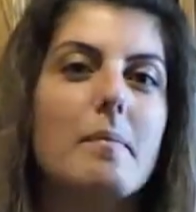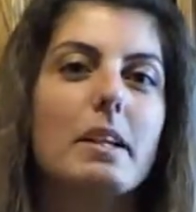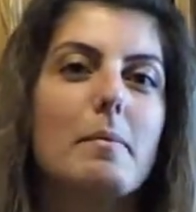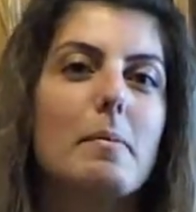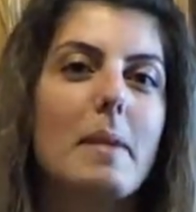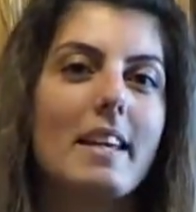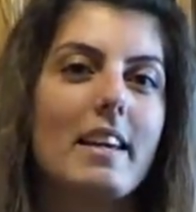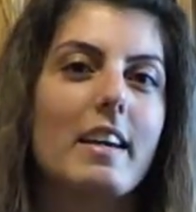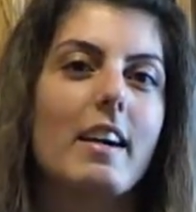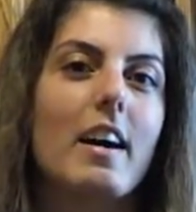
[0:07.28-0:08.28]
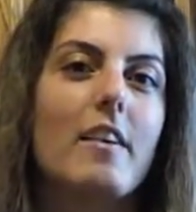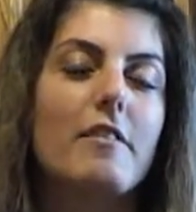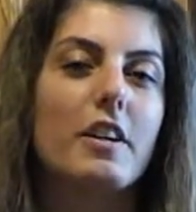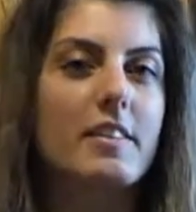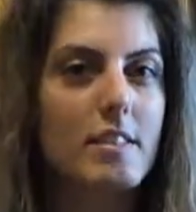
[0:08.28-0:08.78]
I'm going to be making a
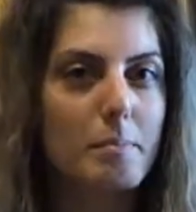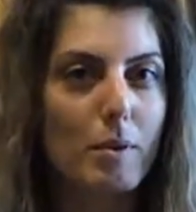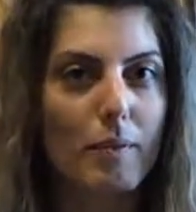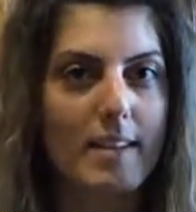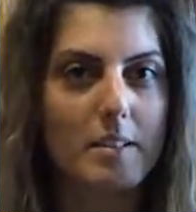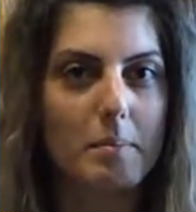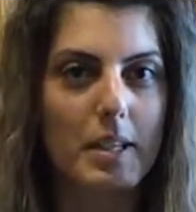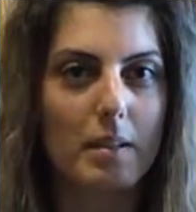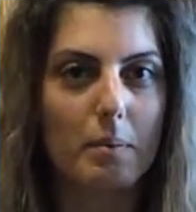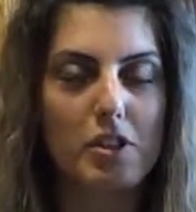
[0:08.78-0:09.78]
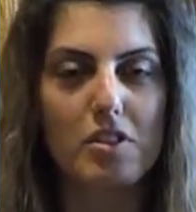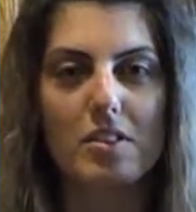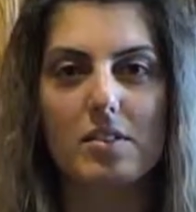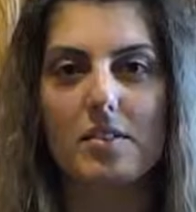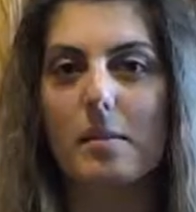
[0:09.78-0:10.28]
very simple recipe, which
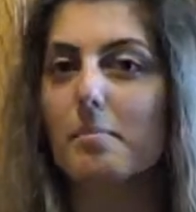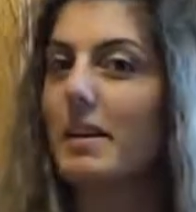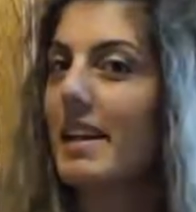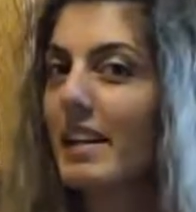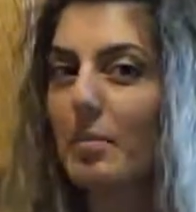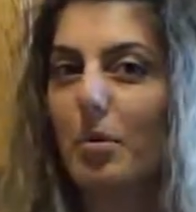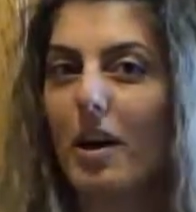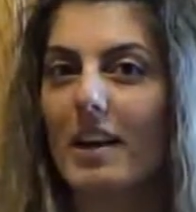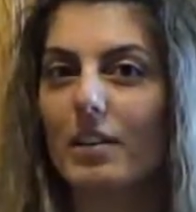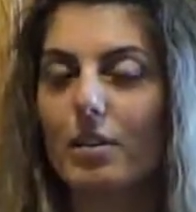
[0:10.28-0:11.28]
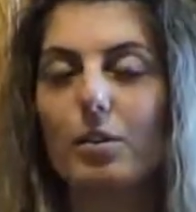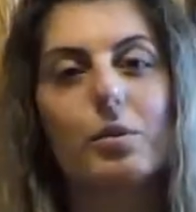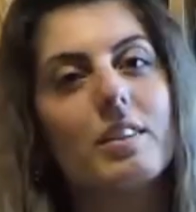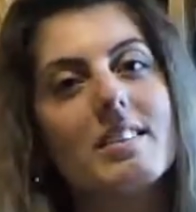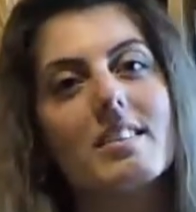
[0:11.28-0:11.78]
is banana bread. Who
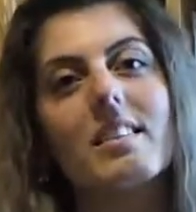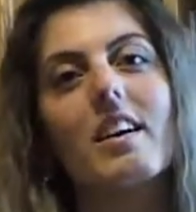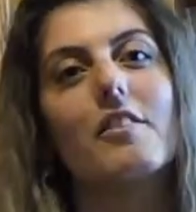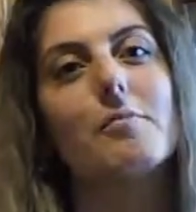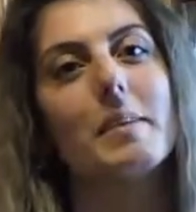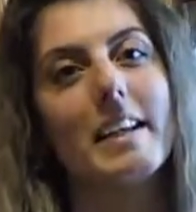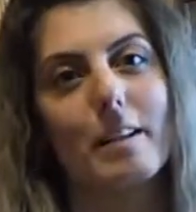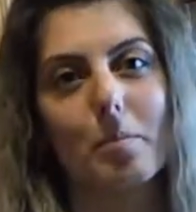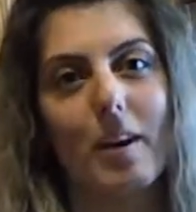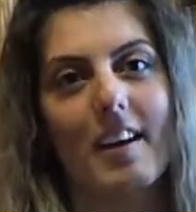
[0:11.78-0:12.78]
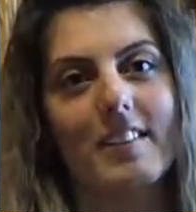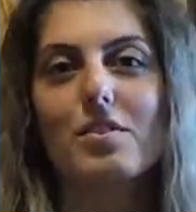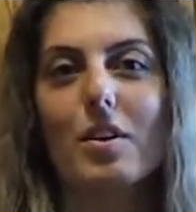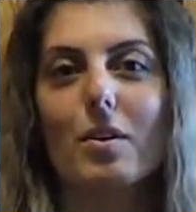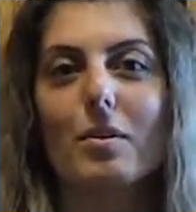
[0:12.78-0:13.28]
doesn't love banana bread?
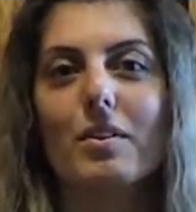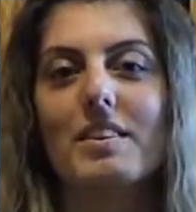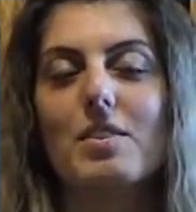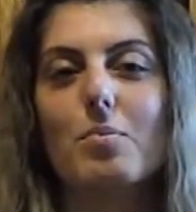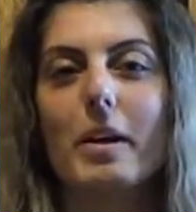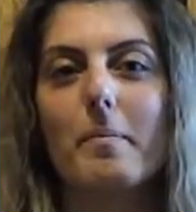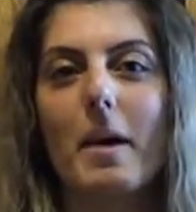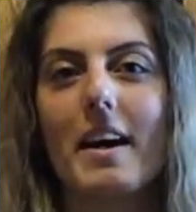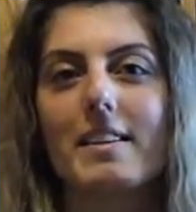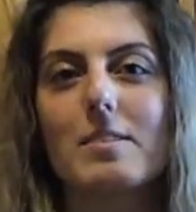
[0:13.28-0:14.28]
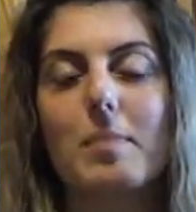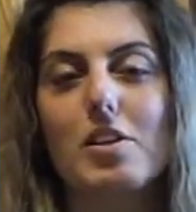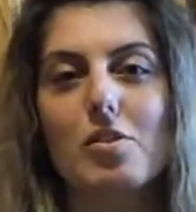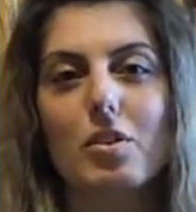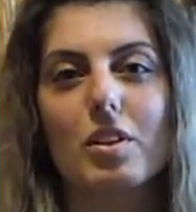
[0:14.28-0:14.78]
So this is one of my
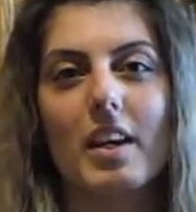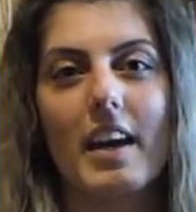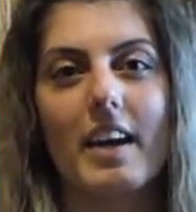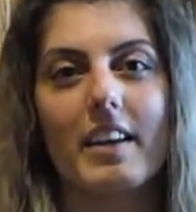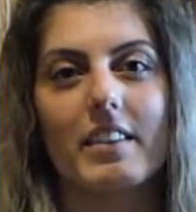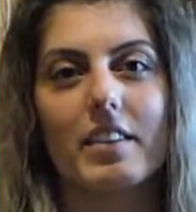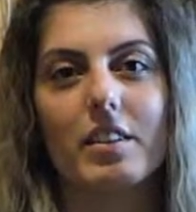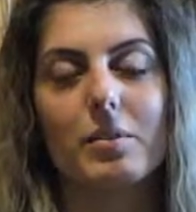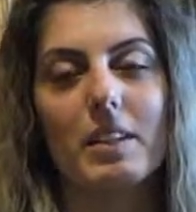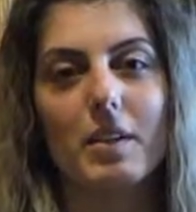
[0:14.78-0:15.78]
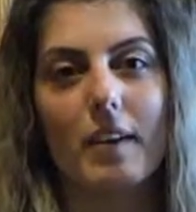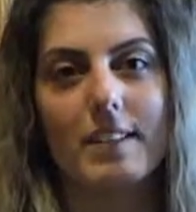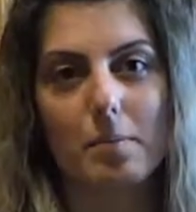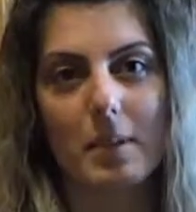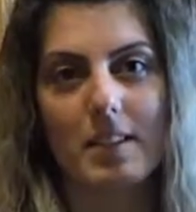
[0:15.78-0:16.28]
special and unique
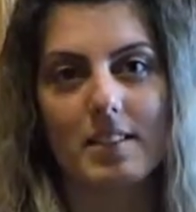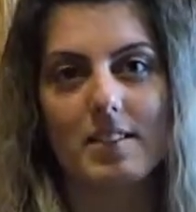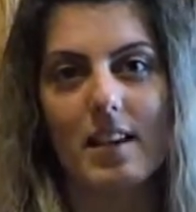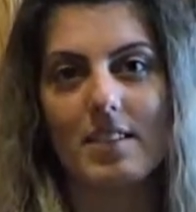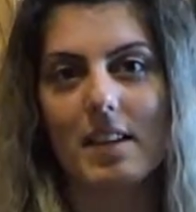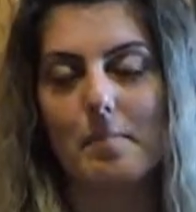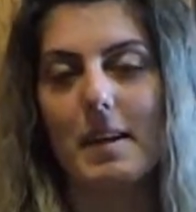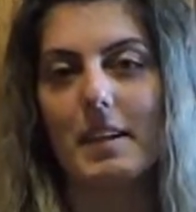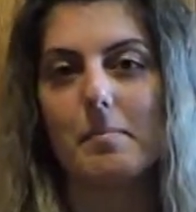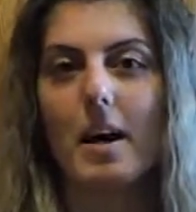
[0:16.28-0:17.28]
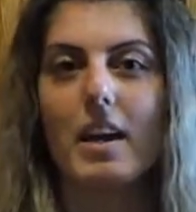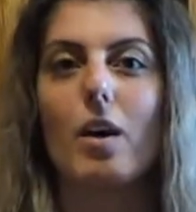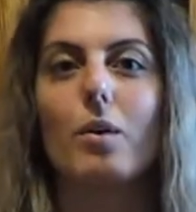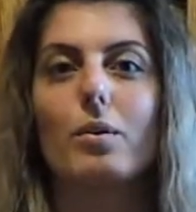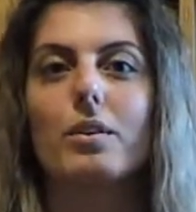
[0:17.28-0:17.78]
recipes as I made it my
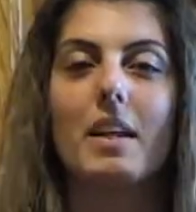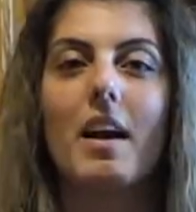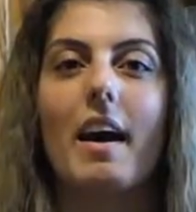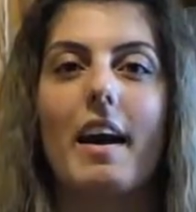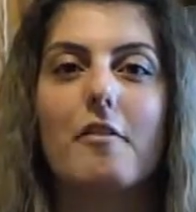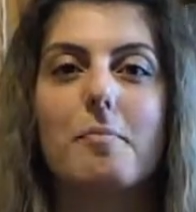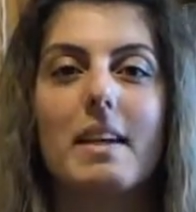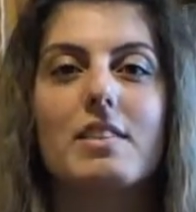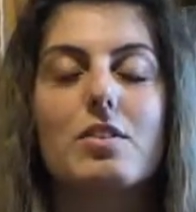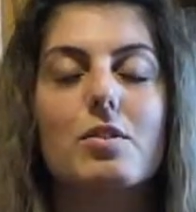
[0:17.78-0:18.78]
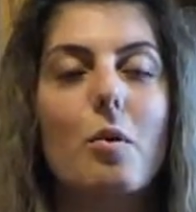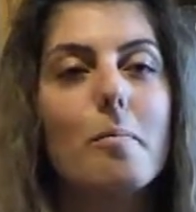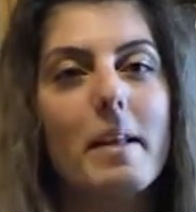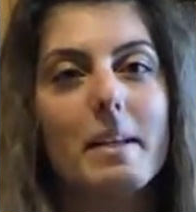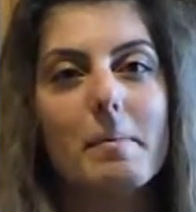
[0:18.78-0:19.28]
own. I have made so
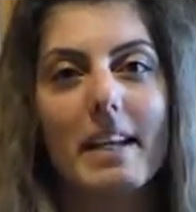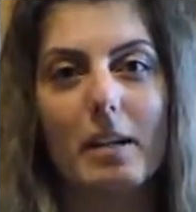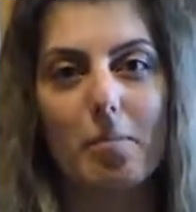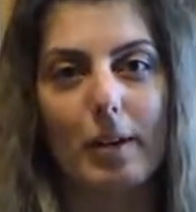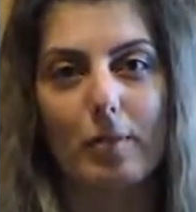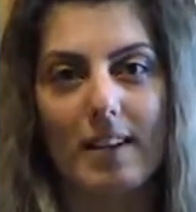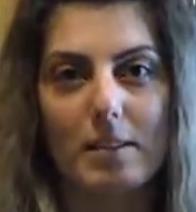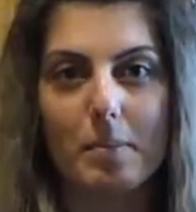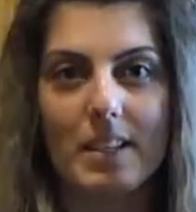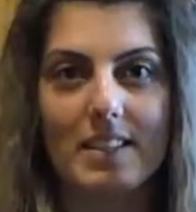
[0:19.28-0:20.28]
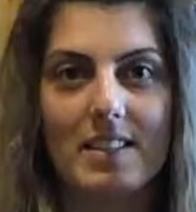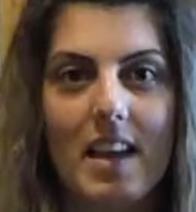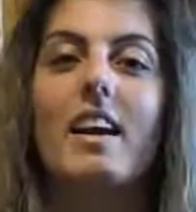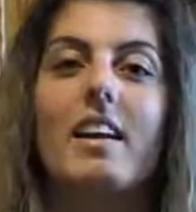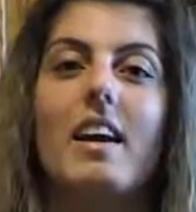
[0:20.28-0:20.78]
many banana bread recipes
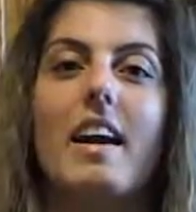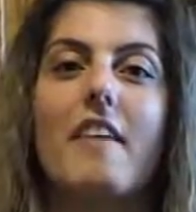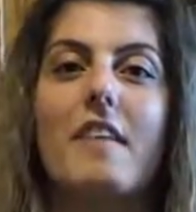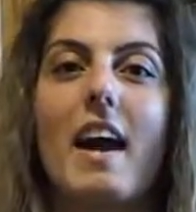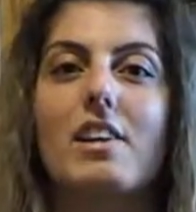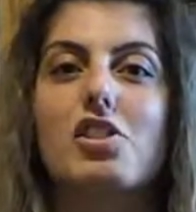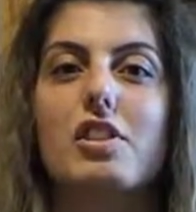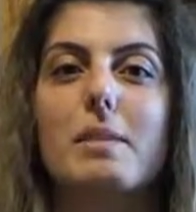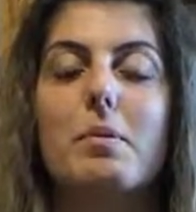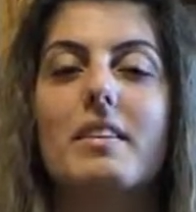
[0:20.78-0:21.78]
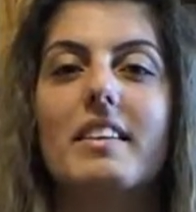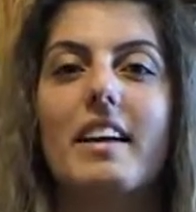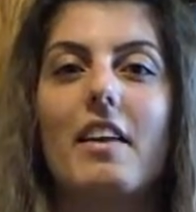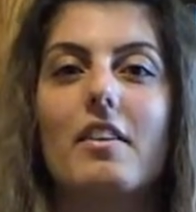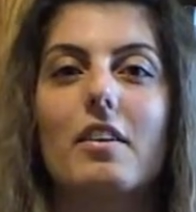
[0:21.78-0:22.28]
and I have actually put
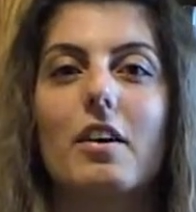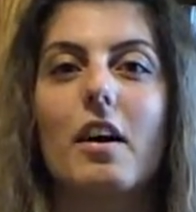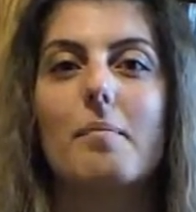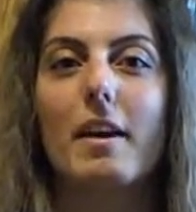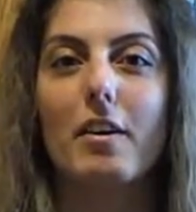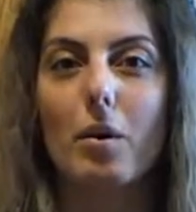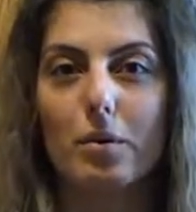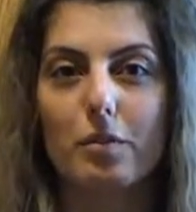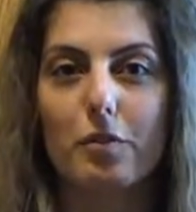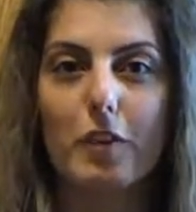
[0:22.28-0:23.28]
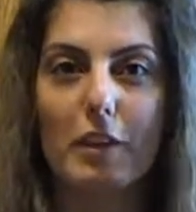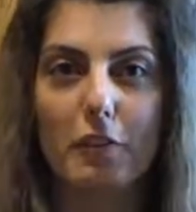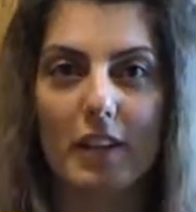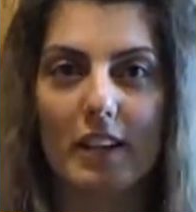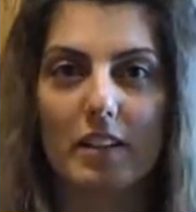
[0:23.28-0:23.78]
together my own
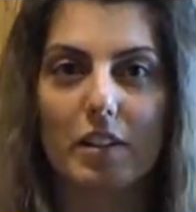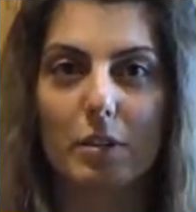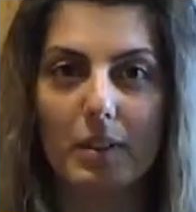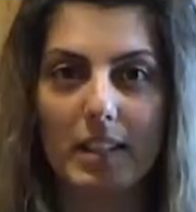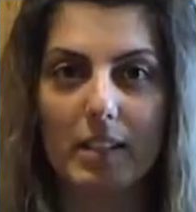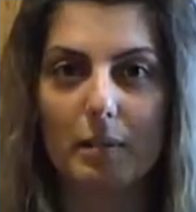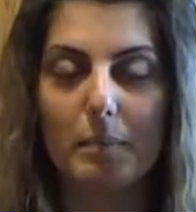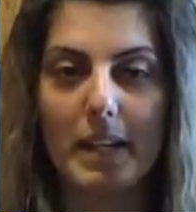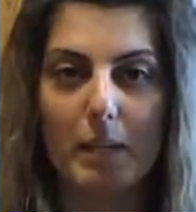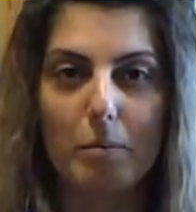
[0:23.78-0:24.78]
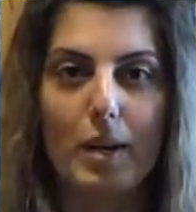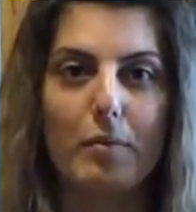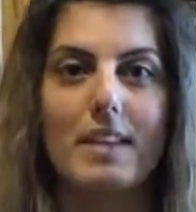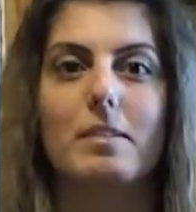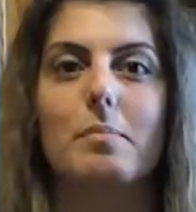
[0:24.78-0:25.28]
favorite unique banana bread
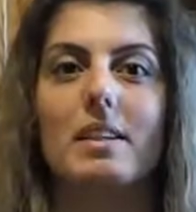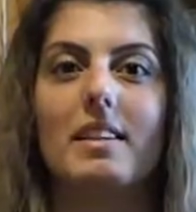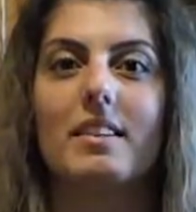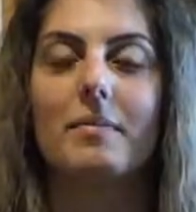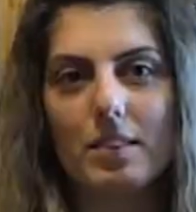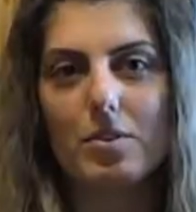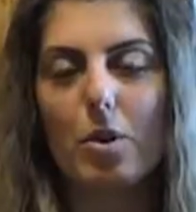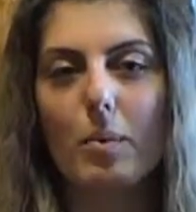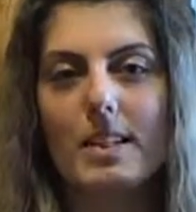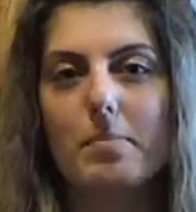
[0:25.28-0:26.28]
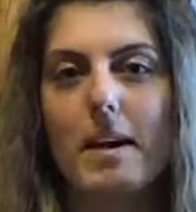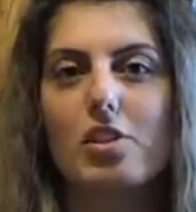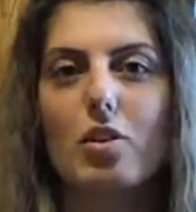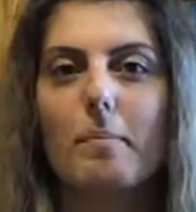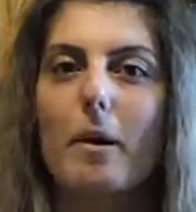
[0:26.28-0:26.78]
recipe. So what's
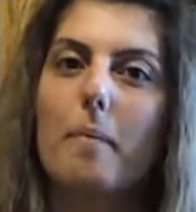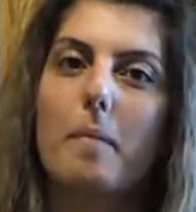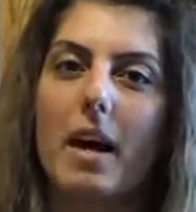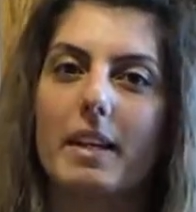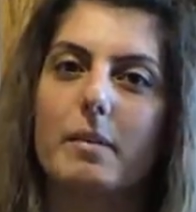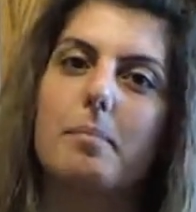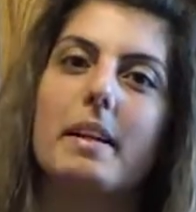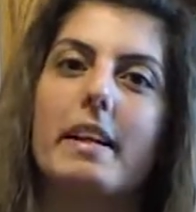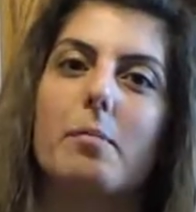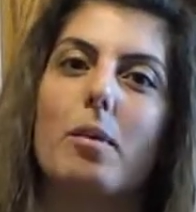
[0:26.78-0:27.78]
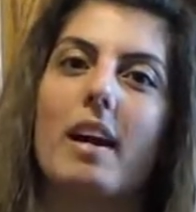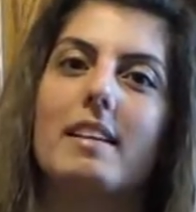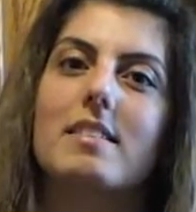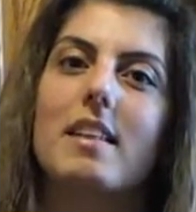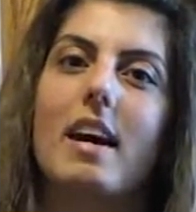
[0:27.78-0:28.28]
special about my banana bread
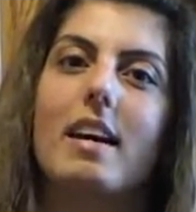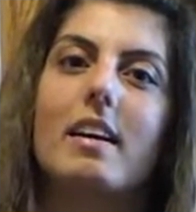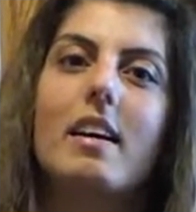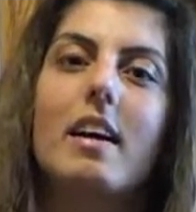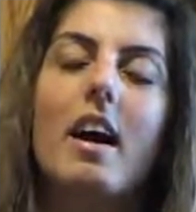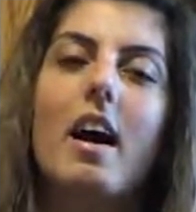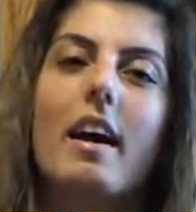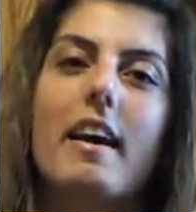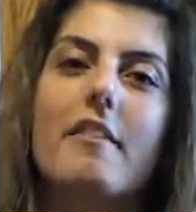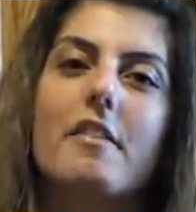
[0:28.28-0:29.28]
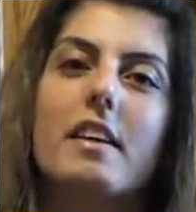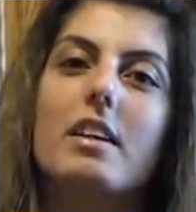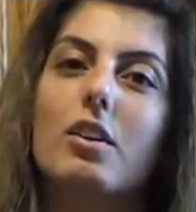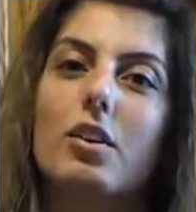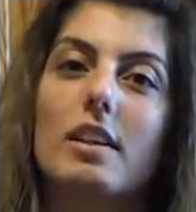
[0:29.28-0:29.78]
is that I have
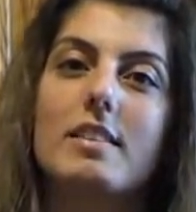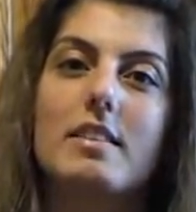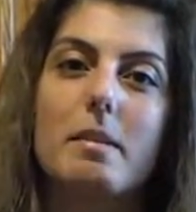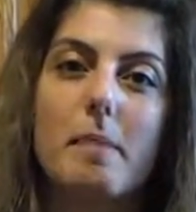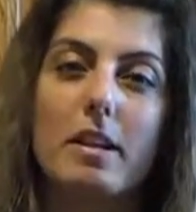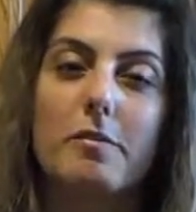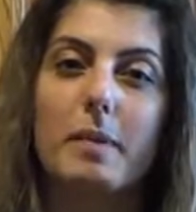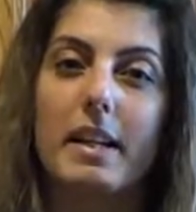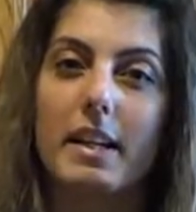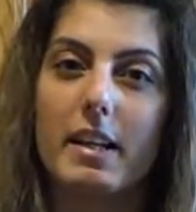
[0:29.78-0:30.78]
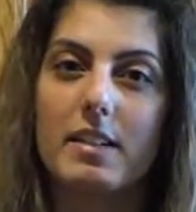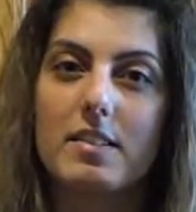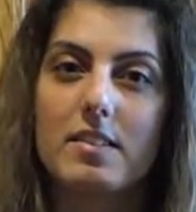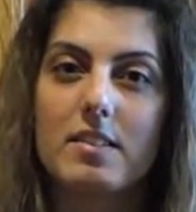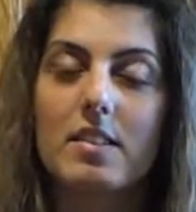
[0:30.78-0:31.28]
increased the amount of
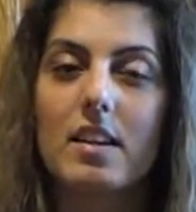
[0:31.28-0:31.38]
bananas